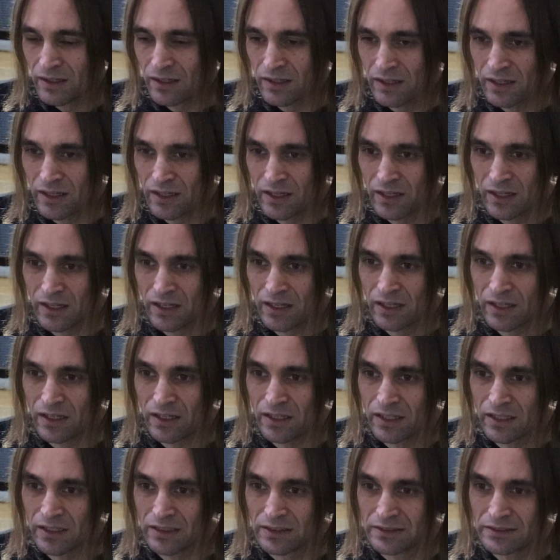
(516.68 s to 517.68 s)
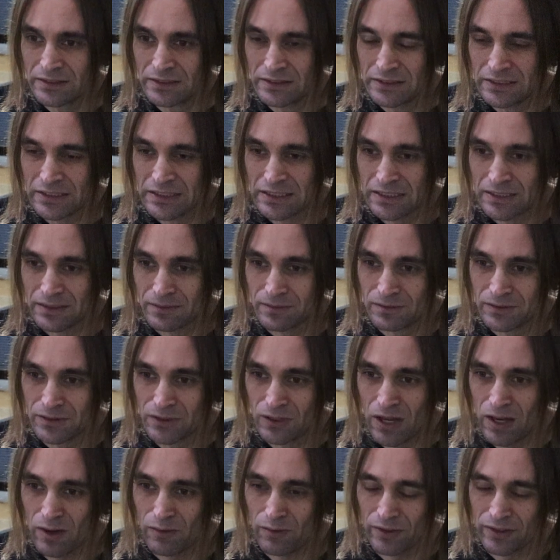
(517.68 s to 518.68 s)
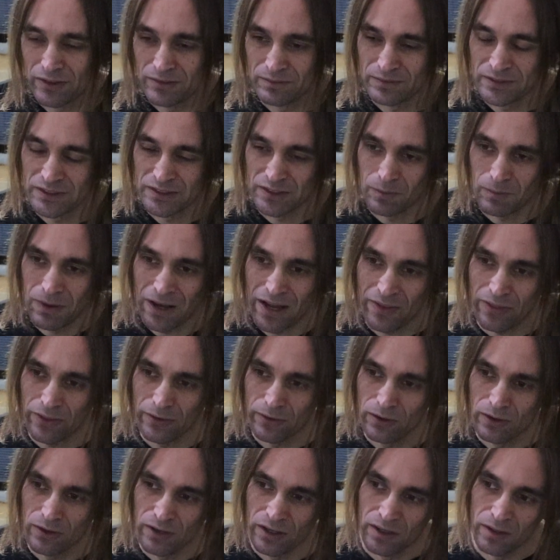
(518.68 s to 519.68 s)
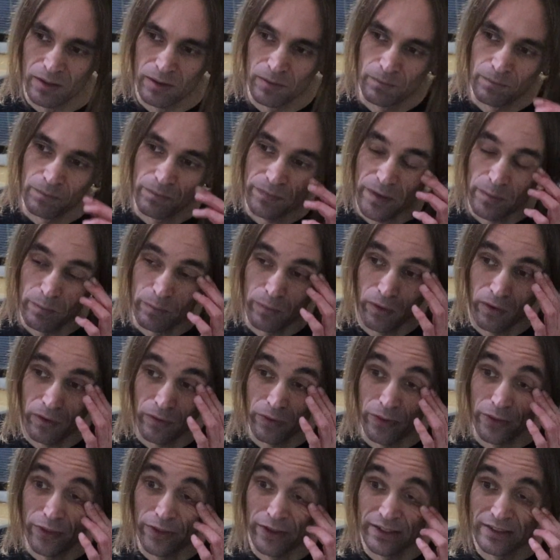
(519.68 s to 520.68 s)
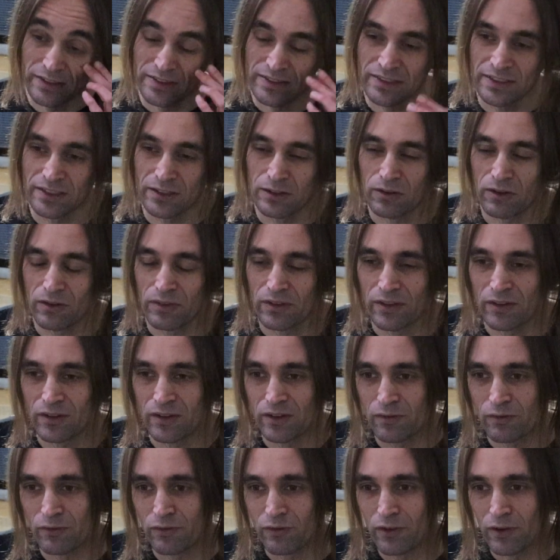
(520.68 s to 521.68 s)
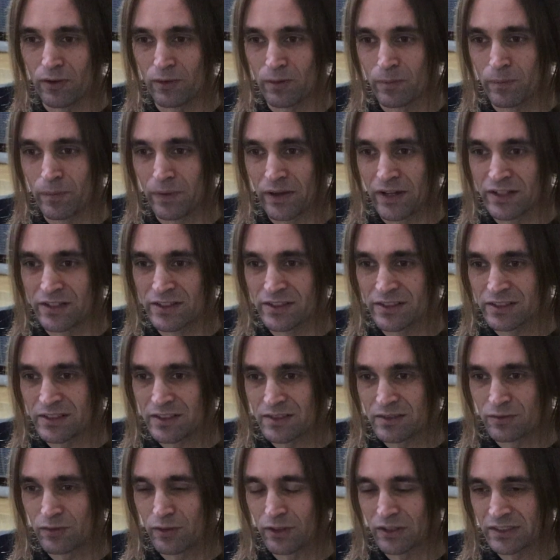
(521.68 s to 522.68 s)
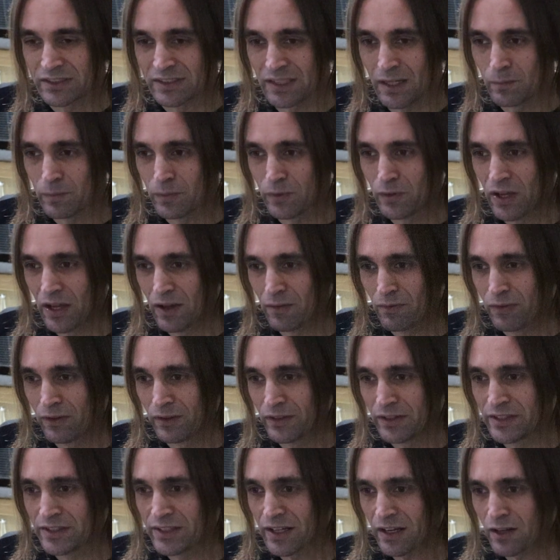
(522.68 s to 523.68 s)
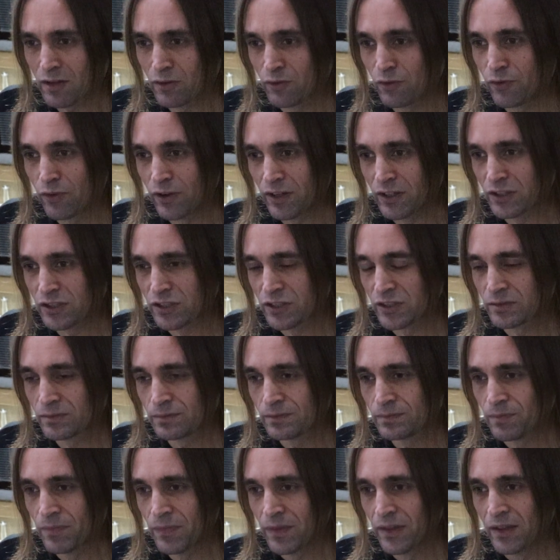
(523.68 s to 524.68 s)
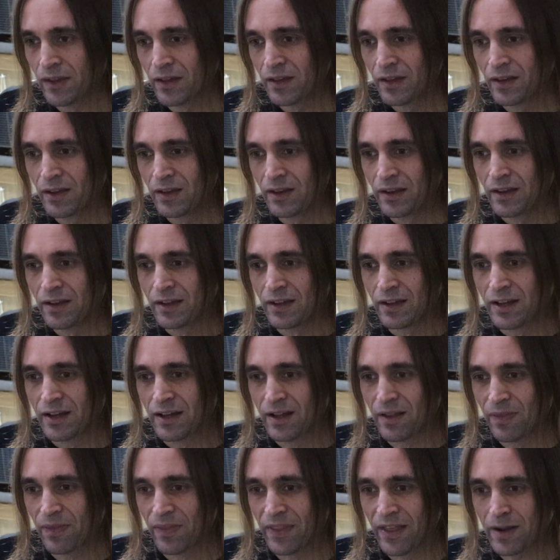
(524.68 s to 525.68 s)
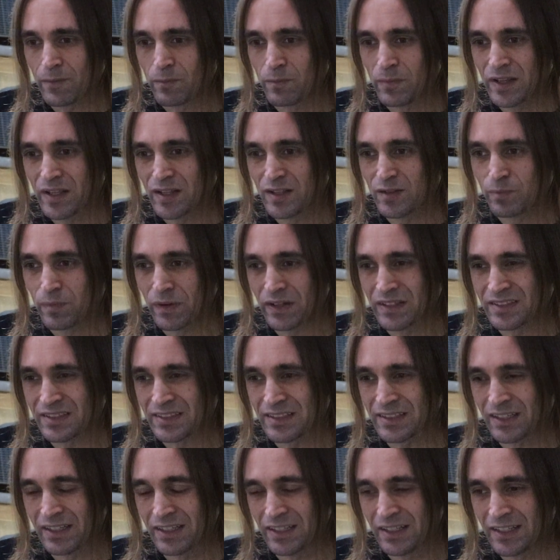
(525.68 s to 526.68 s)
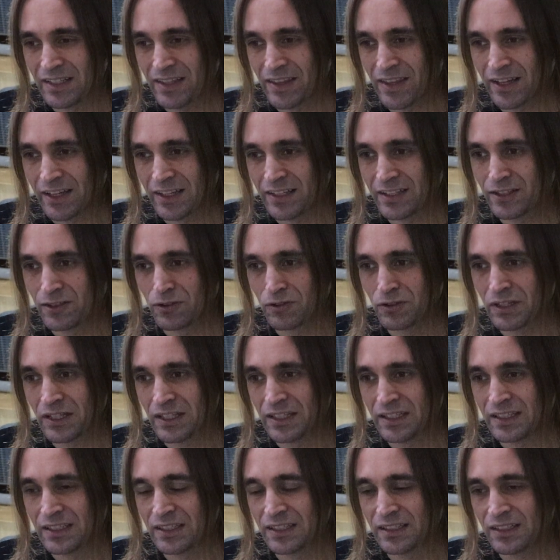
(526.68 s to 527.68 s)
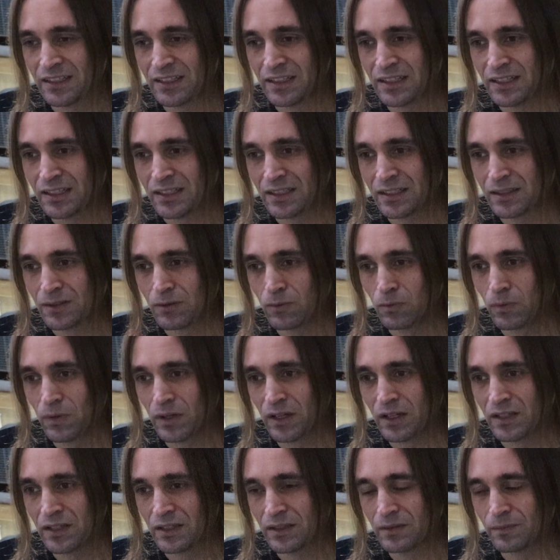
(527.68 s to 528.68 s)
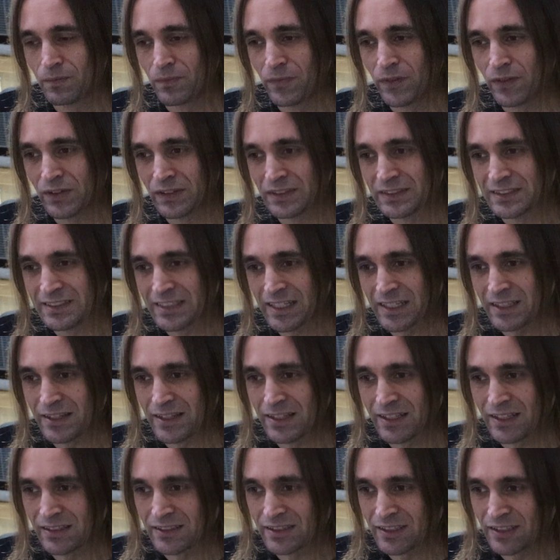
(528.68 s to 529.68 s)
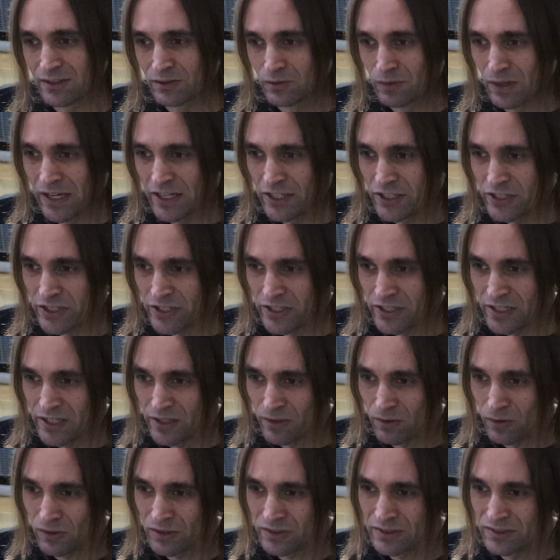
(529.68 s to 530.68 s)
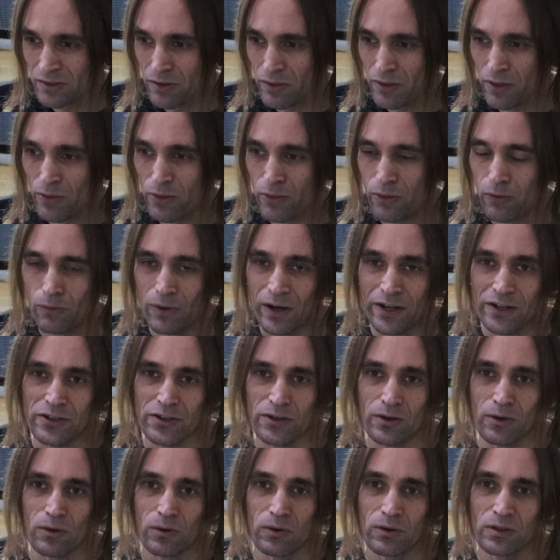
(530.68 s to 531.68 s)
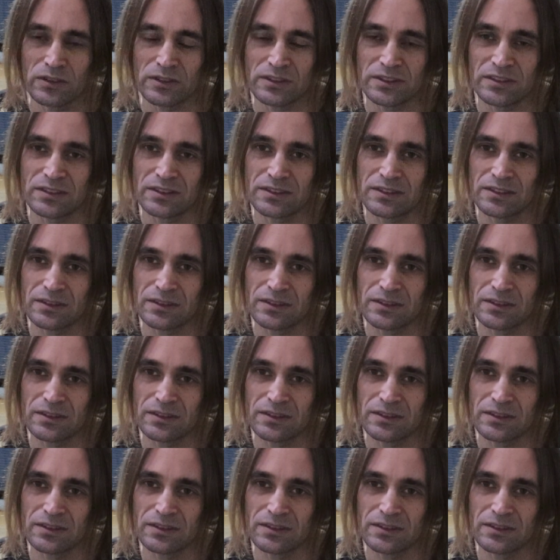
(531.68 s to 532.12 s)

And yeah, you have some other important things here on the following pages. For example, you have the ducker function, and that means basically that you can well, you can set the attenuation and also the threshold